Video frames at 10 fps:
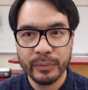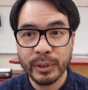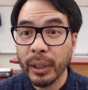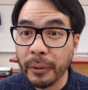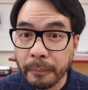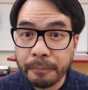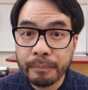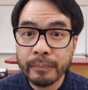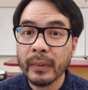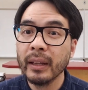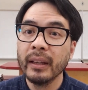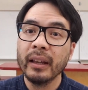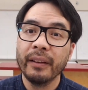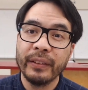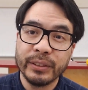So,
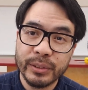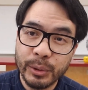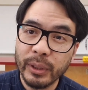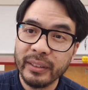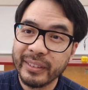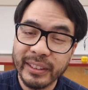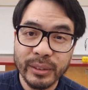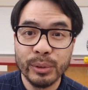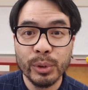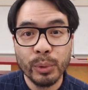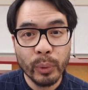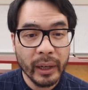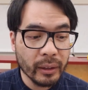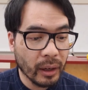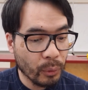if a student doesn't do
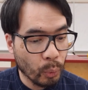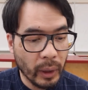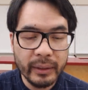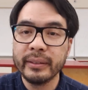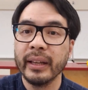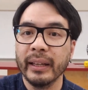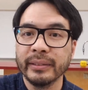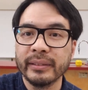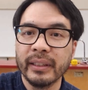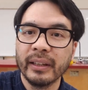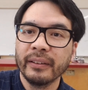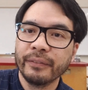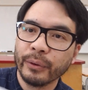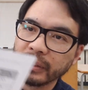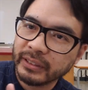well on one test, for